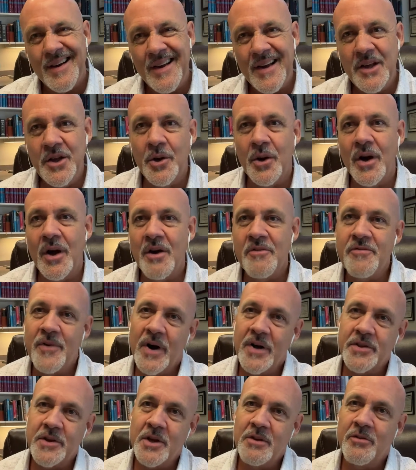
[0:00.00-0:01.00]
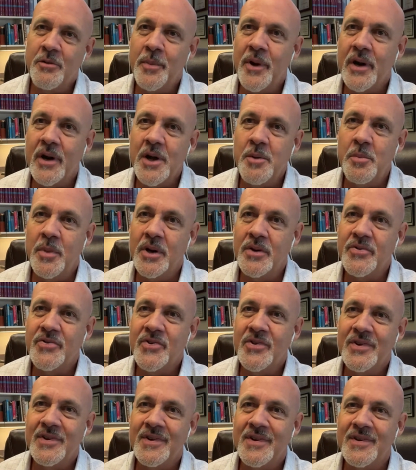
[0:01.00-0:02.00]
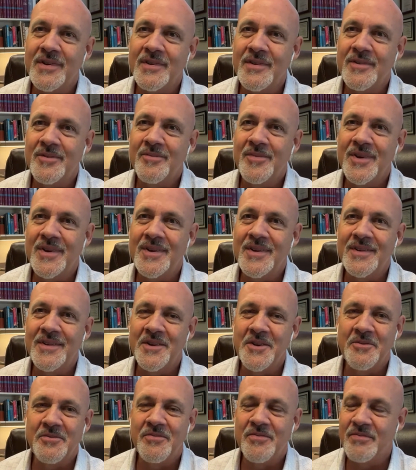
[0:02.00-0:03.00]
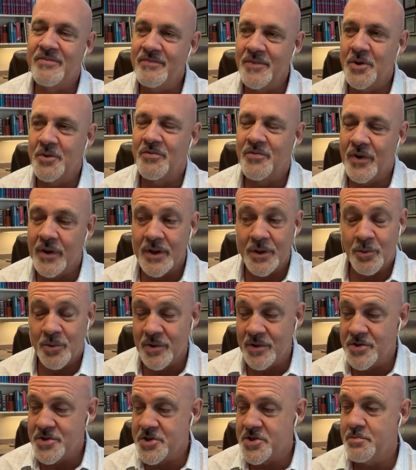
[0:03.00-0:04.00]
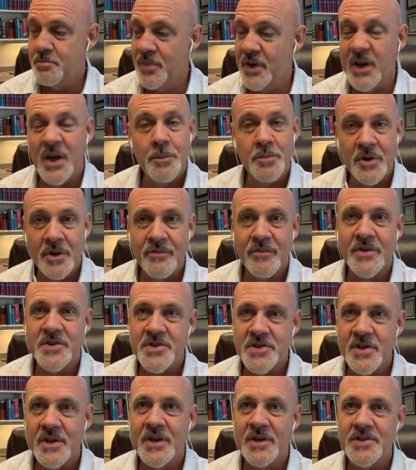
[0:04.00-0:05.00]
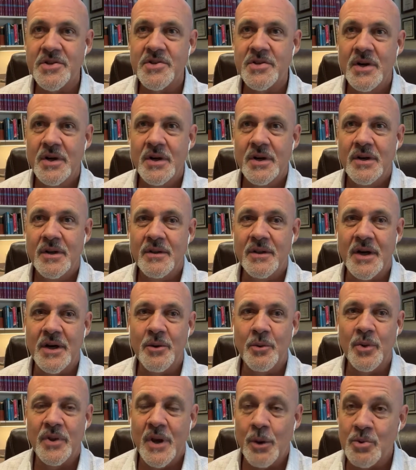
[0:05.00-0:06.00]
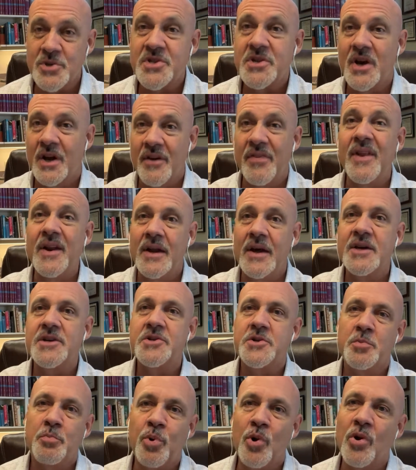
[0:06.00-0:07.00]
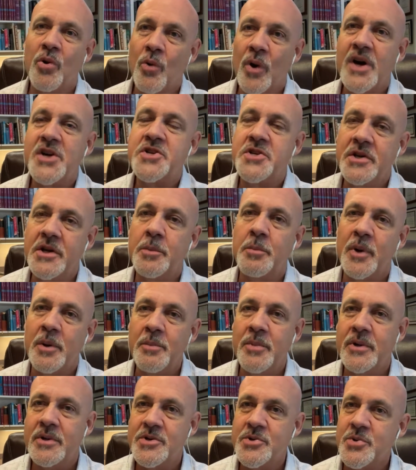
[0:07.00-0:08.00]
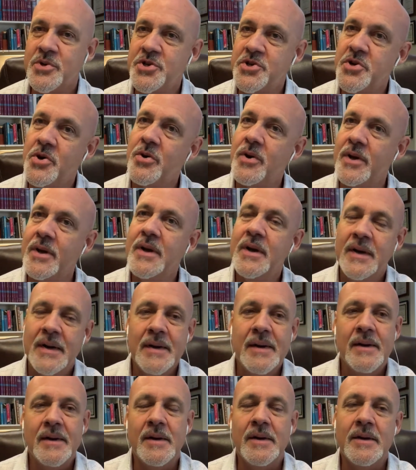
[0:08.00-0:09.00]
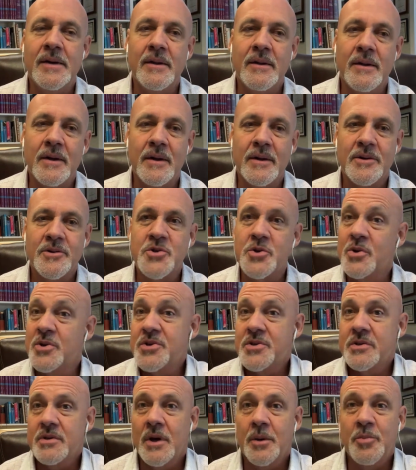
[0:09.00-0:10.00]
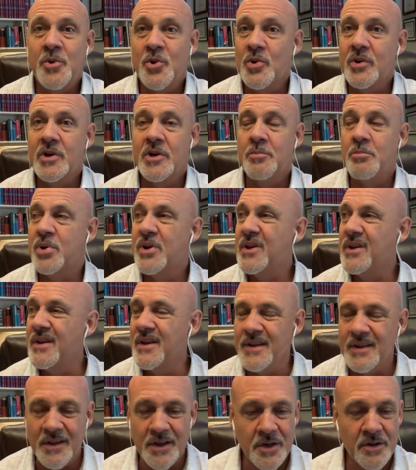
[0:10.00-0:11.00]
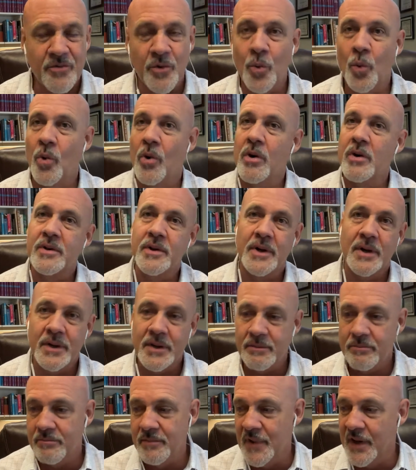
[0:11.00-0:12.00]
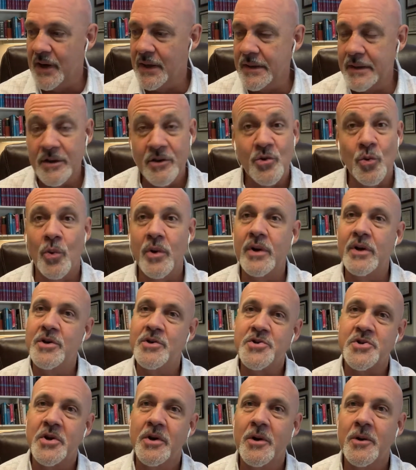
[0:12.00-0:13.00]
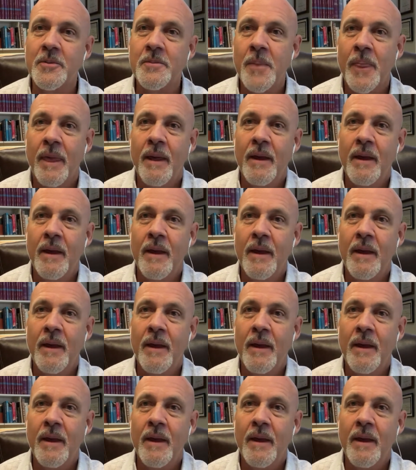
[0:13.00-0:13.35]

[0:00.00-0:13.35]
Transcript: you know, I fought that for about 8 months and then, you know, finally really just became convinced that that was kind of the next progression in my ministry journey. And so it's, you know, I'm doing completely different work than I did 20 years ago.